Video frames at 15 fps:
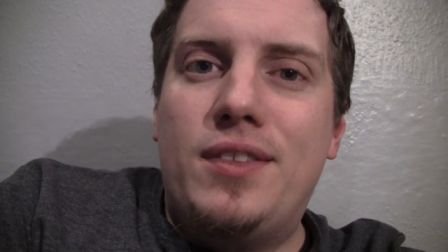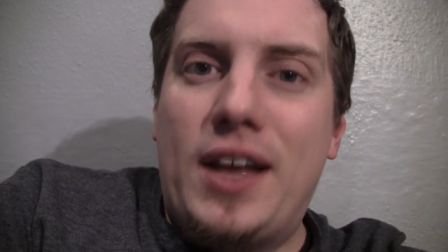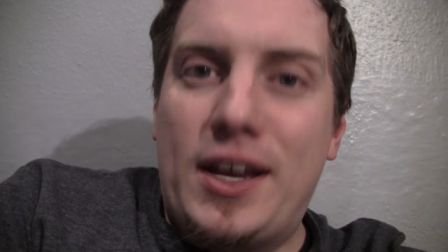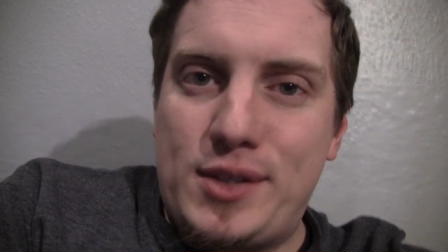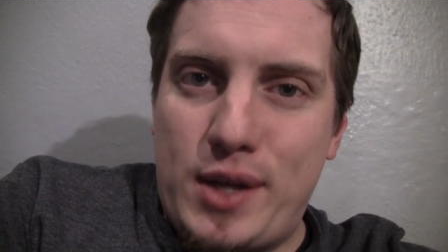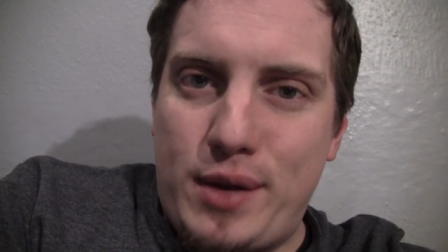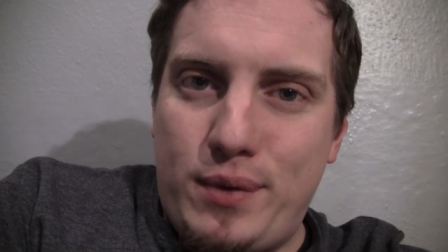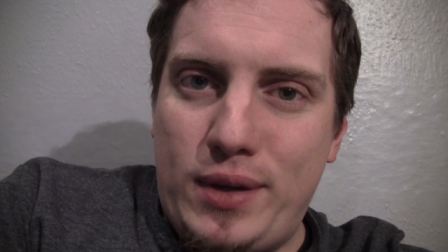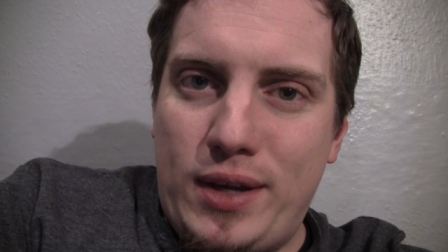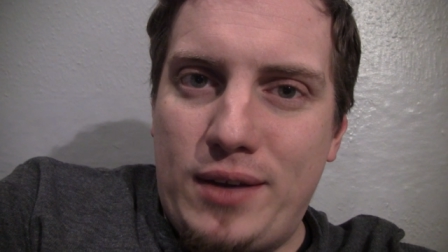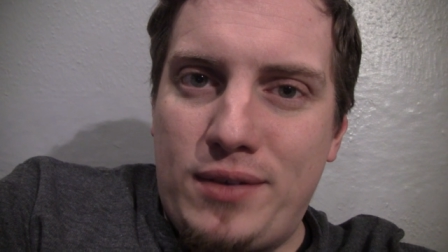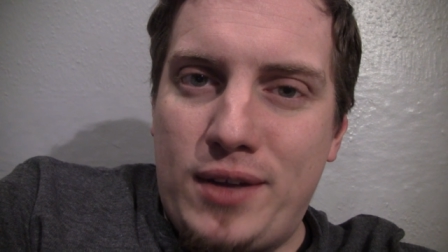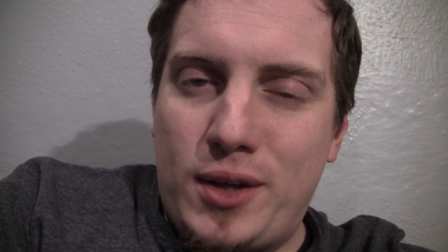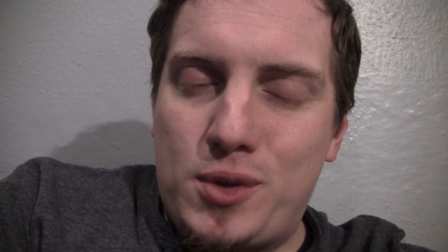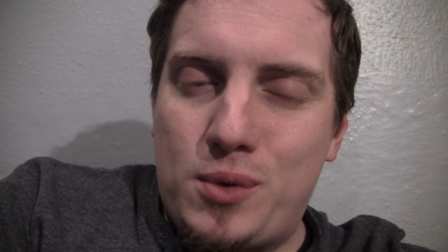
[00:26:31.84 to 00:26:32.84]
that is definitely
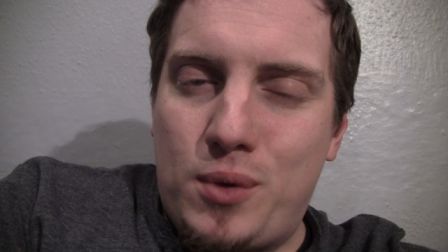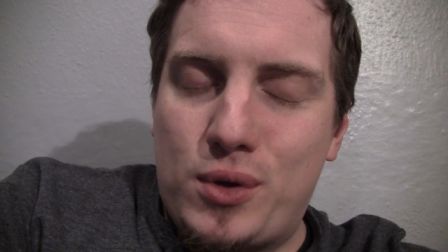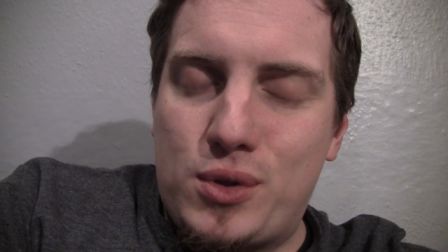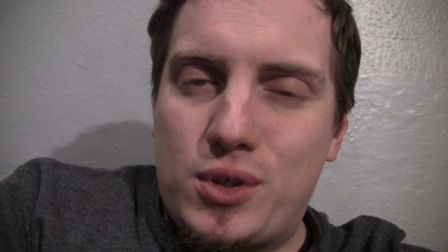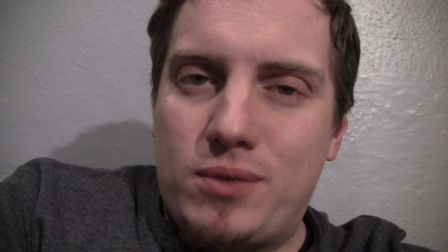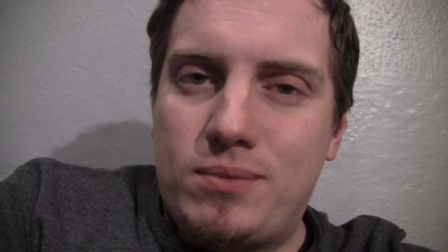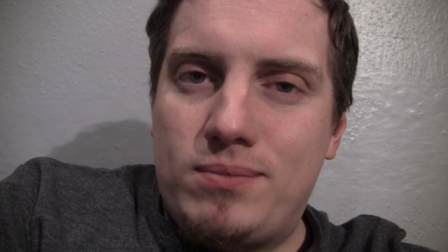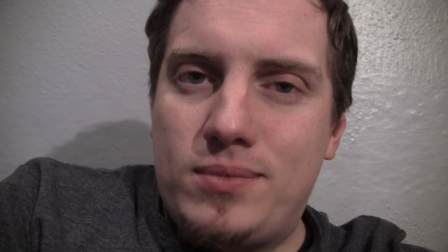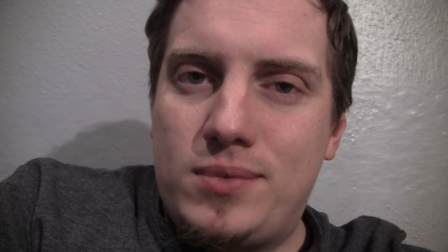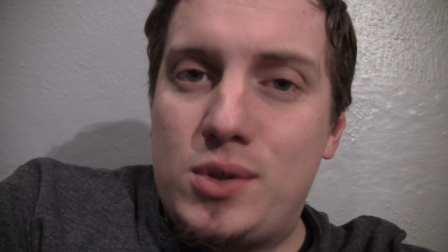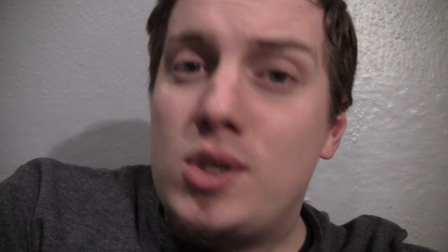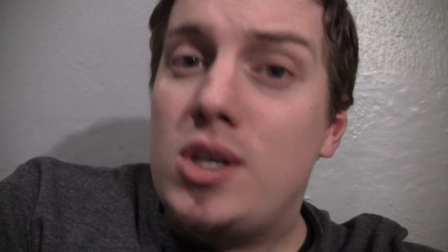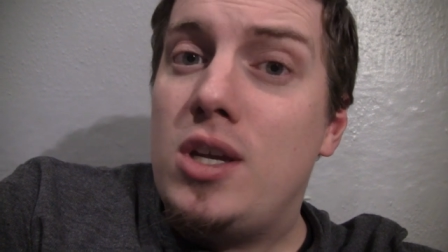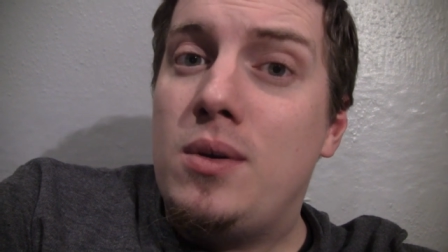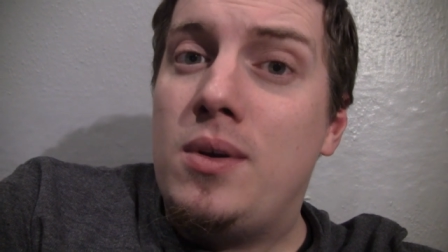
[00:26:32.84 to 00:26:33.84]
it. Thanks for watching.
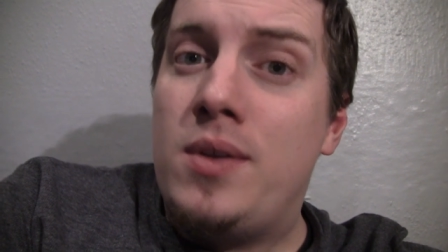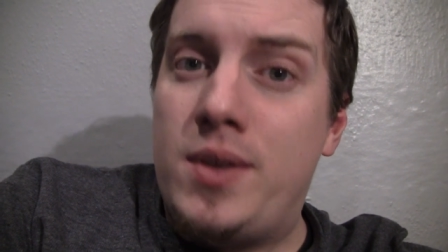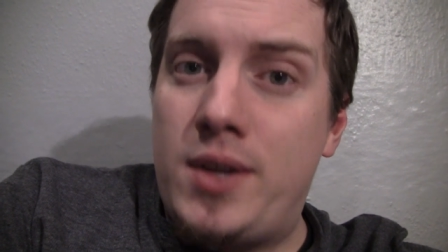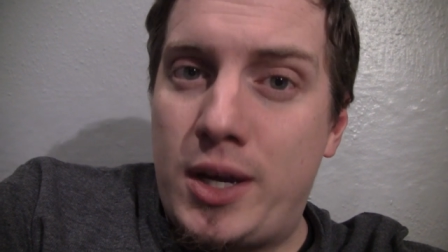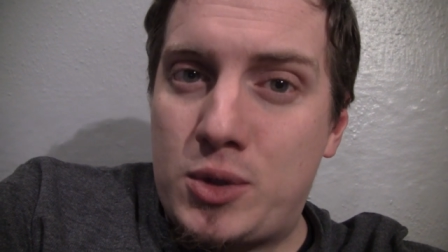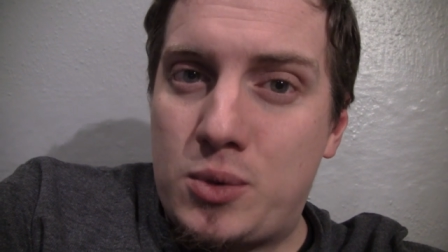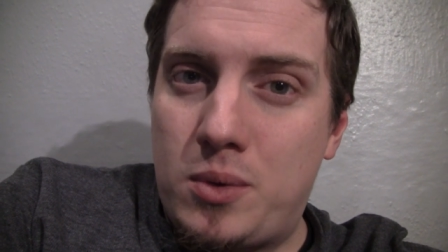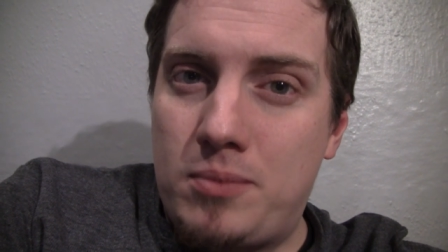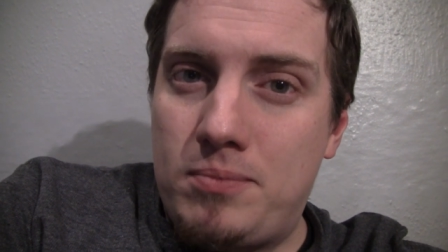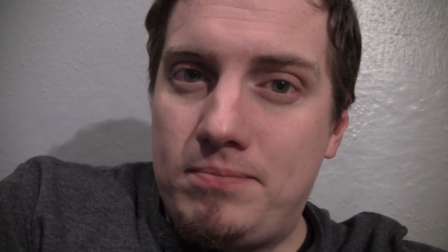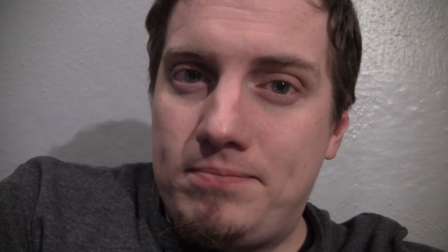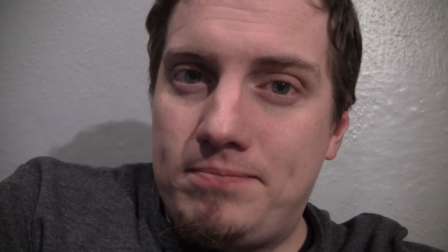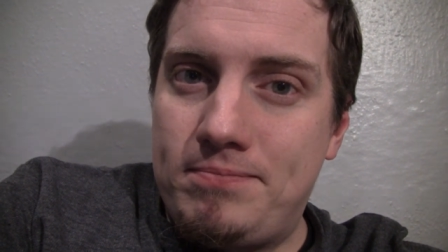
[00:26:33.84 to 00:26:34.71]
See you in the next one.